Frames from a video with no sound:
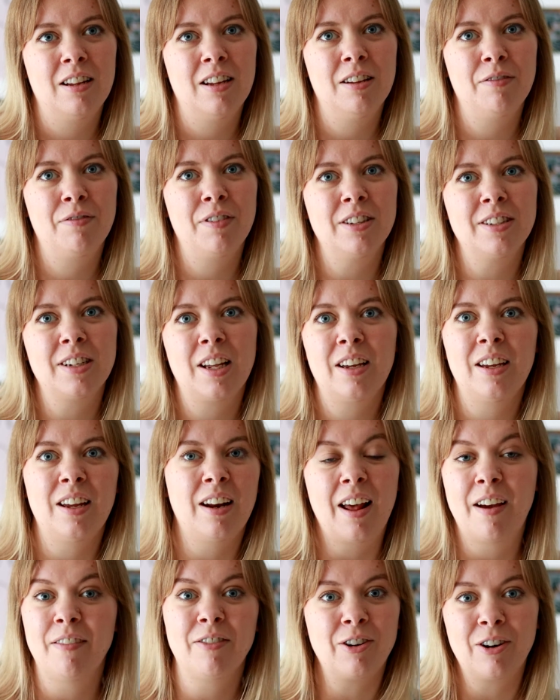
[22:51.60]
It feels like you're
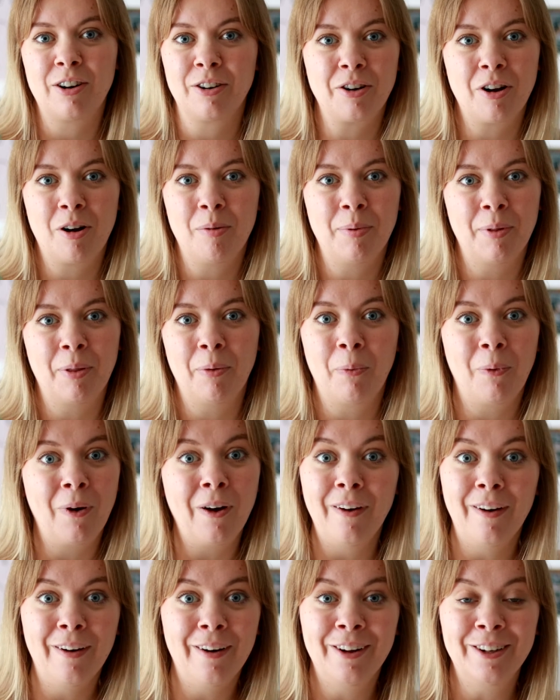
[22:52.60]
never on top of the
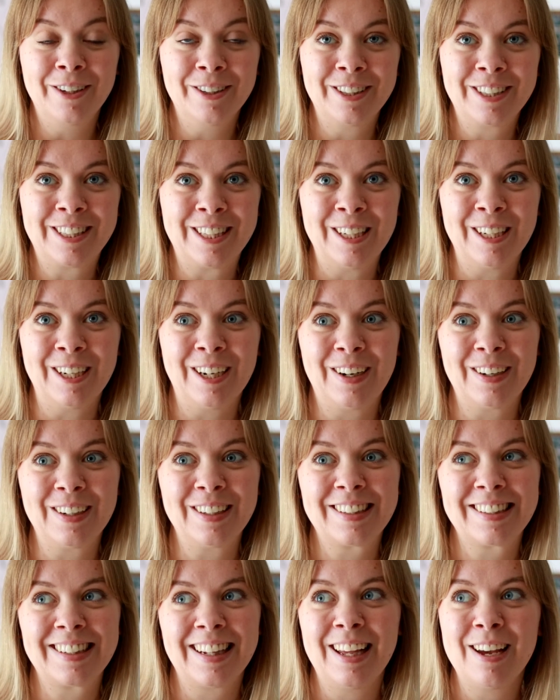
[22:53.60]
world,
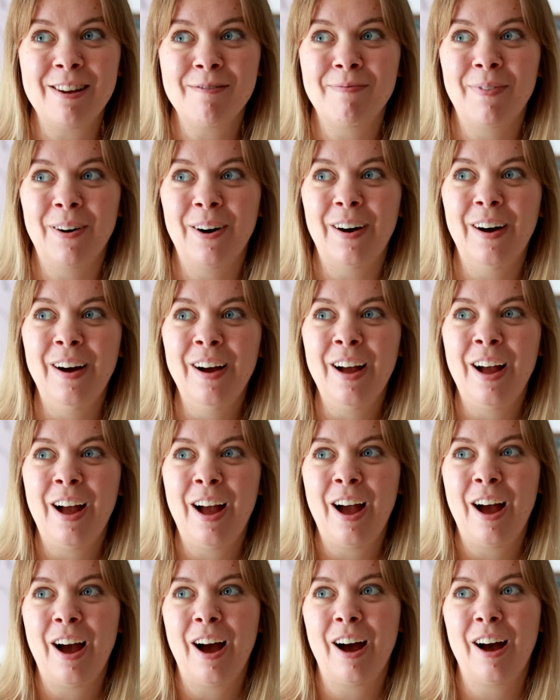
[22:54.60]
honestly, but
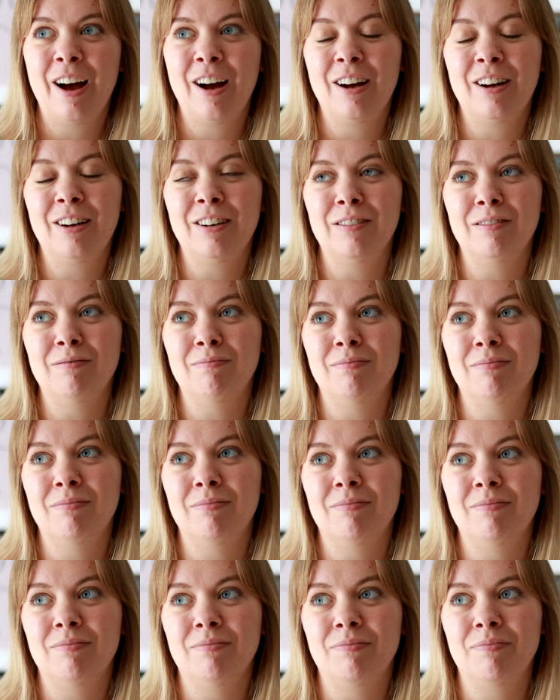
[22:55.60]

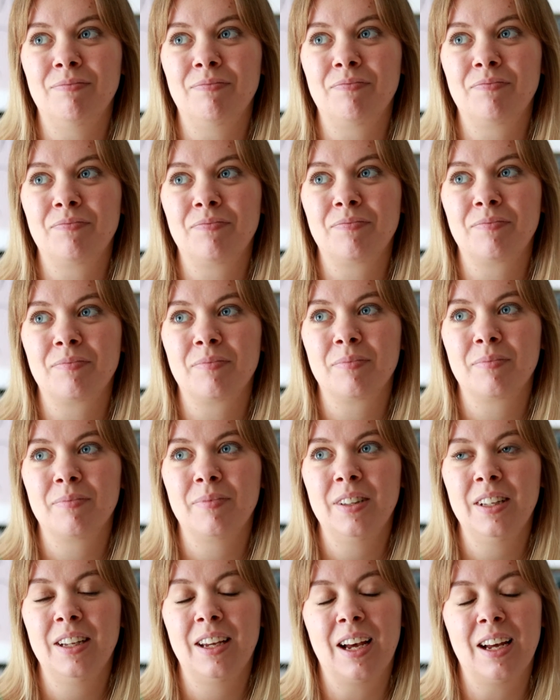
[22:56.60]

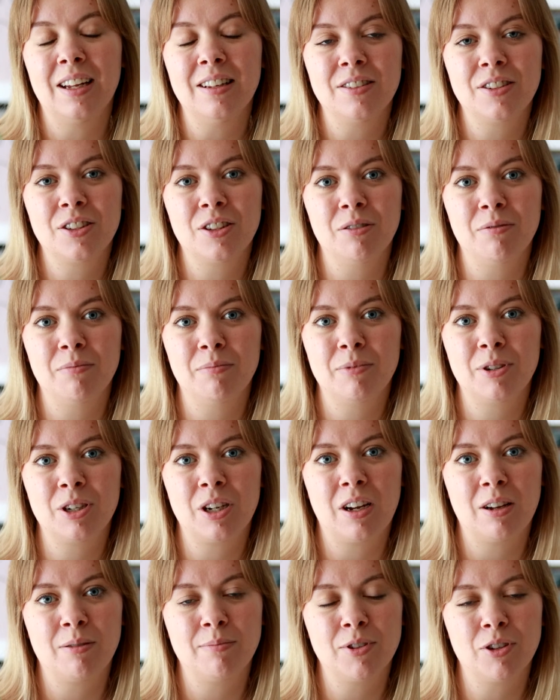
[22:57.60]
yeah, some
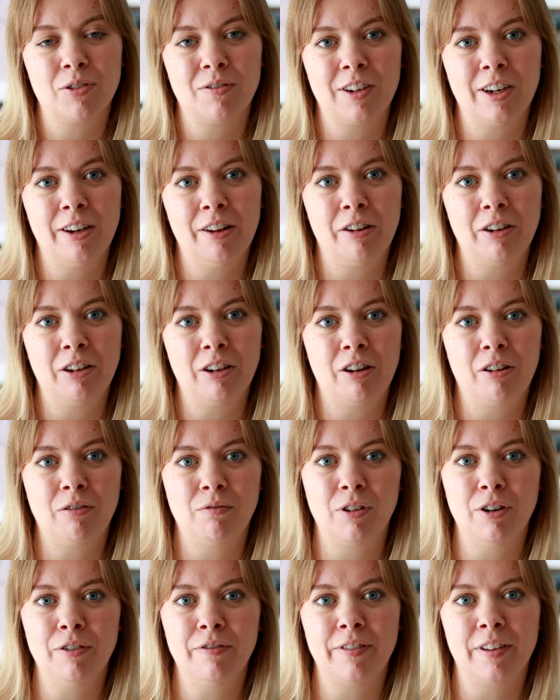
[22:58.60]
times are a lot
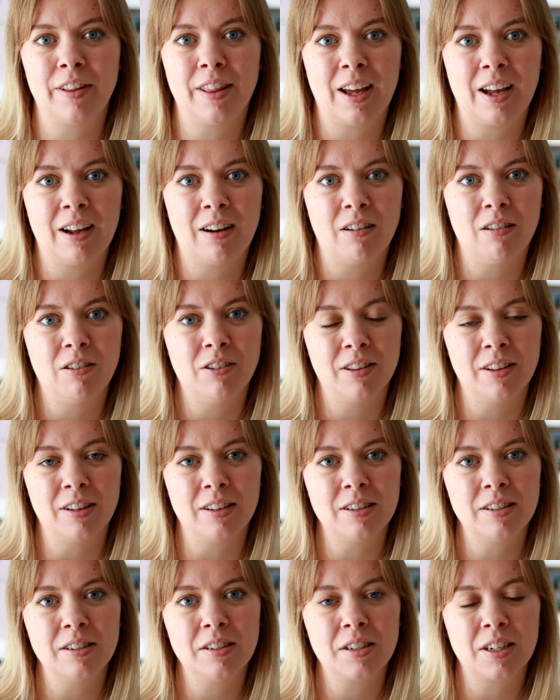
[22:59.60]
rougher than
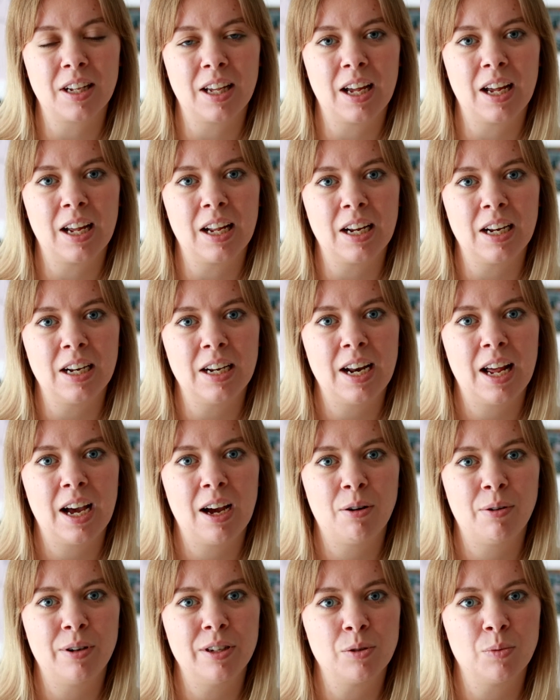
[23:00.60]
others, and
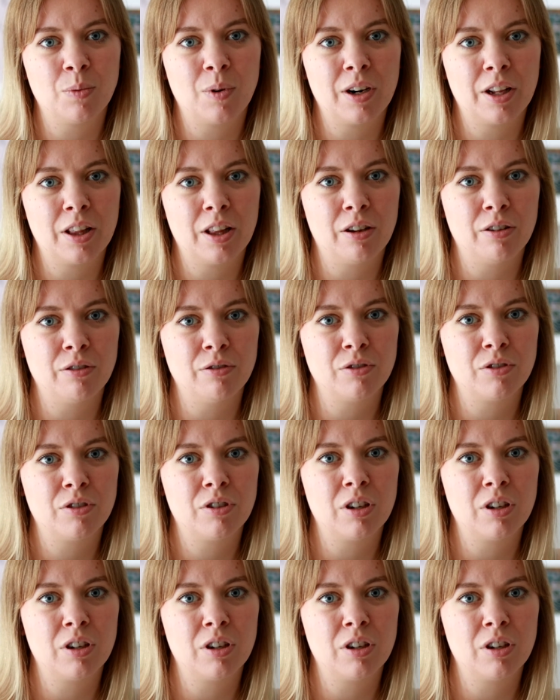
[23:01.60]
now is one of those